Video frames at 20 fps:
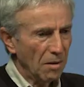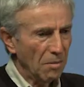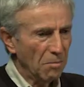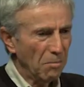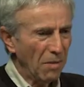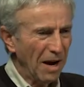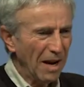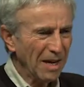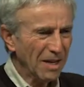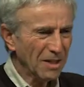
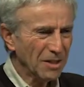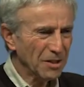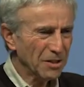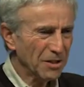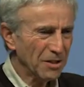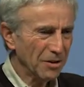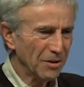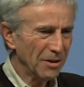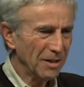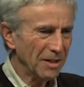My
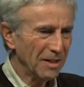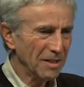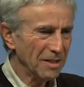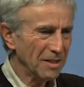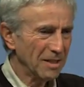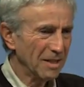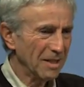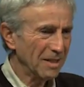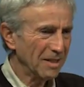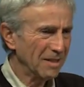concern
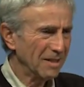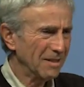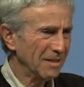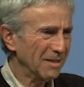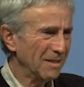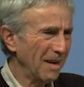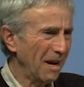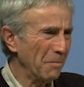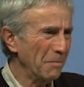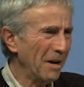is that,
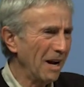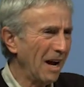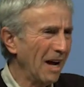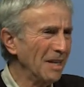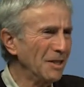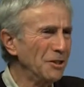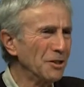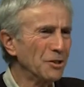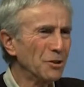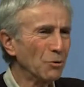I
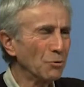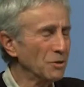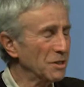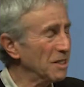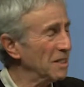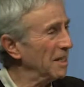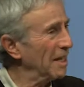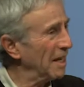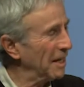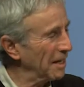just don't
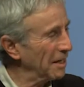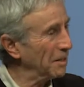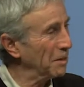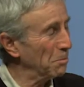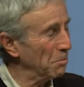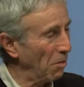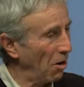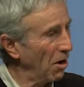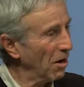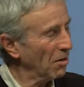see any
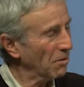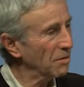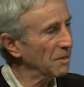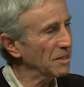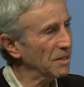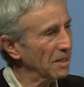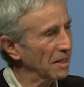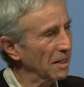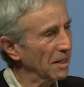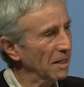
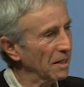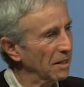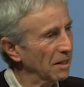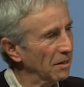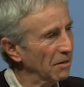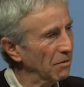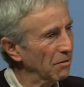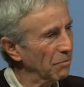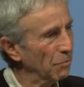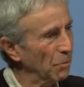democracy,
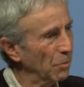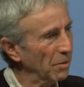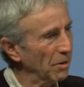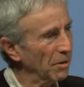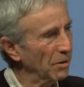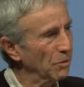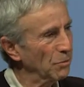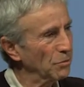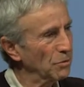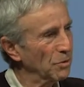if we want
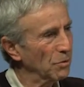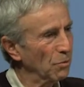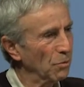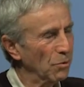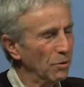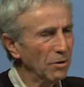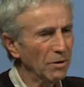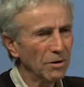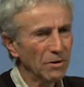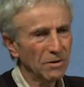to use the
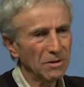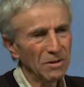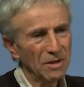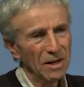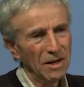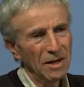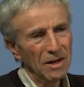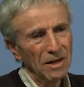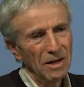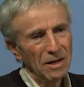word.
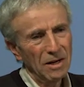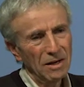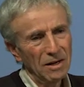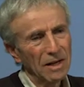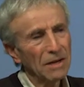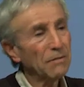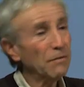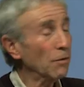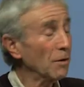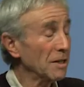
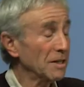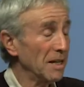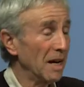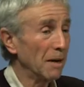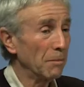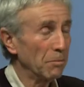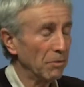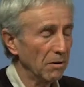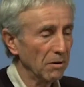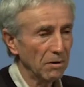Like, for
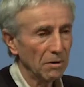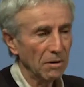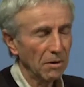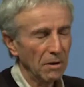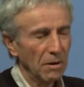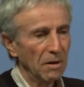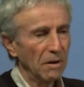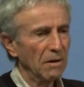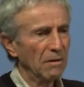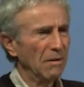example,
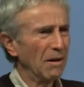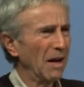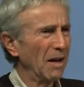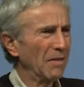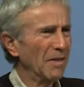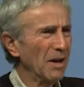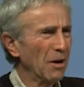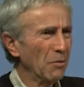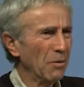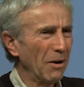I
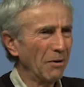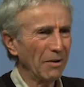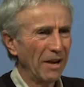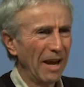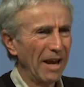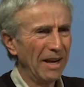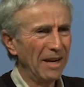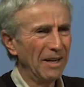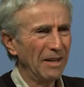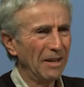think around
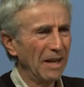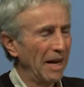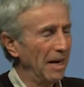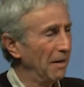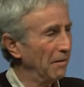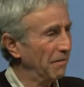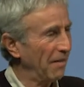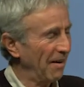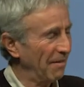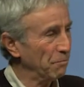80 to
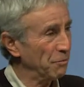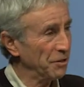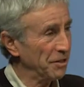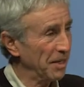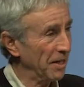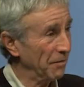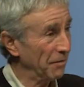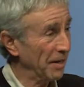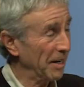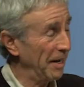
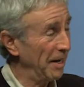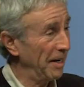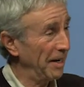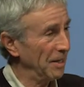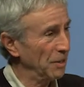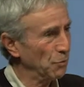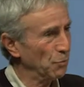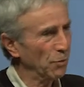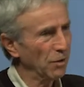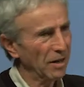85% of
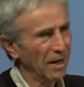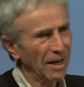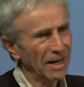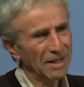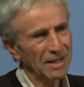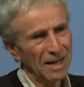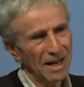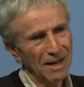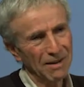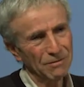Canadians would like
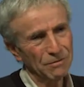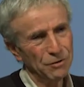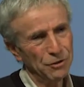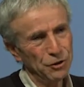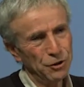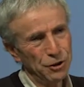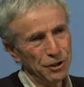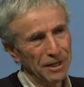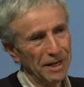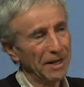to have
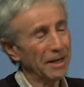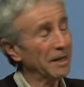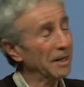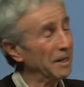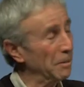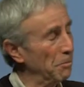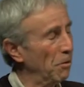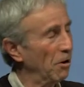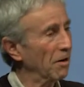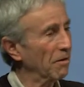
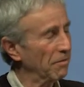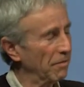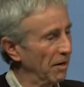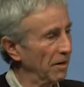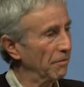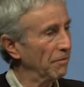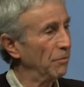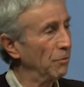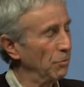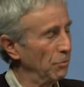genetically
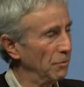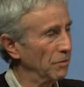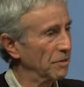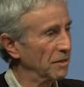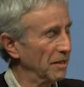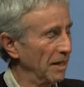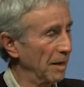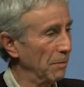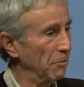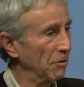modified foods
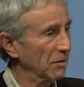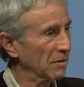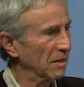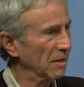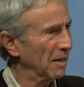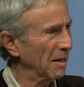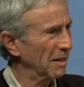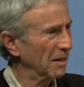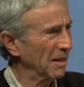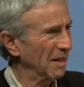labeled.
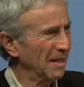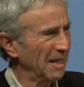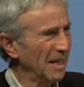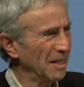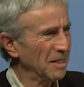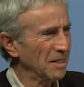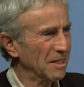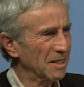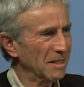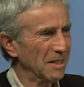I think
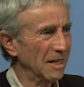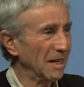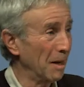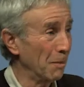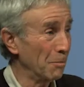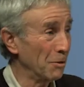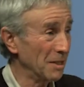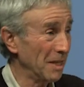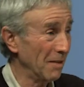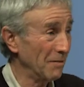that's the
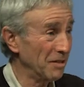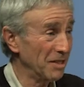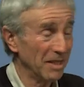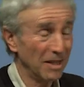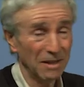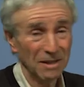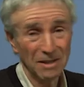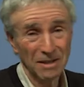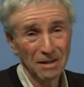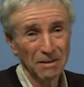numbers I've
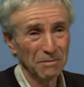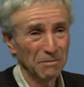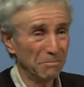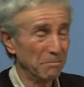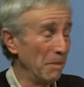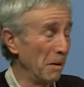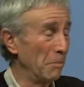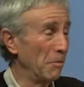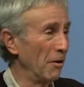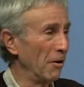seen.
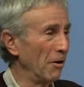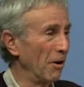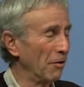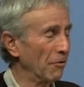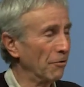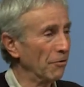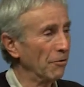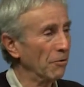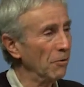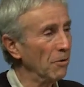Maybe they're not
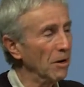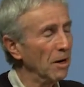true.